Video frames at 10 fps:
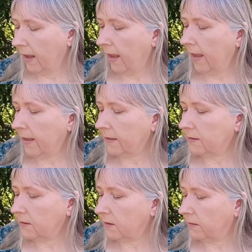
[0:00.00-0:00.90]

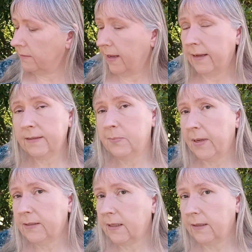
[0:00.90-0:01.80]
And that's
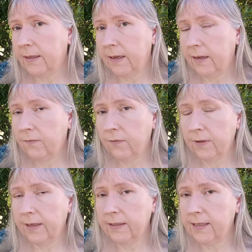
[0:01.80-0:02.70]
basically it for
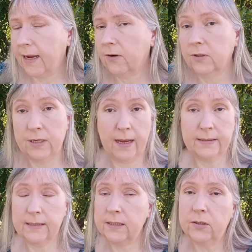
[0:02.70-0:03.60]
the containers.
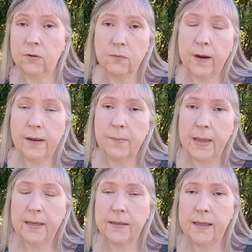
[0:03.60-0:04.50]
I'd still
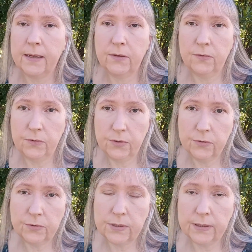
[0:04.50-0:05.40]
recommend that you
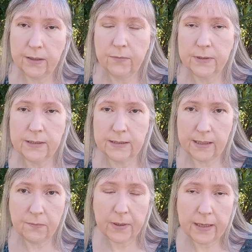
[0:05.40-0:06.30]
use liquid
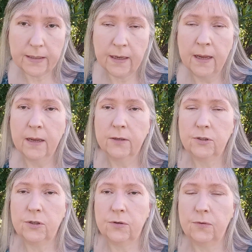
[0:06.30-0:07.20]
seaweed
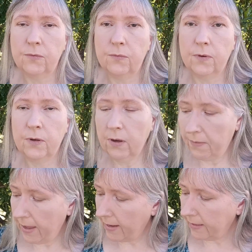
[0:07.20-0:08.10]
to go
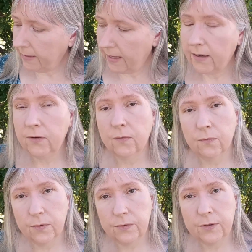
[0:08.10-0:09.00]
ahead and get your
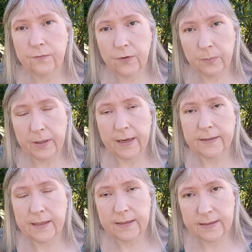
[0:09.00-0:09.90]
roots of your
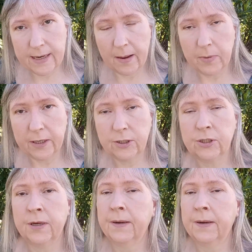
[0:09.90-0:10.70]
plant established.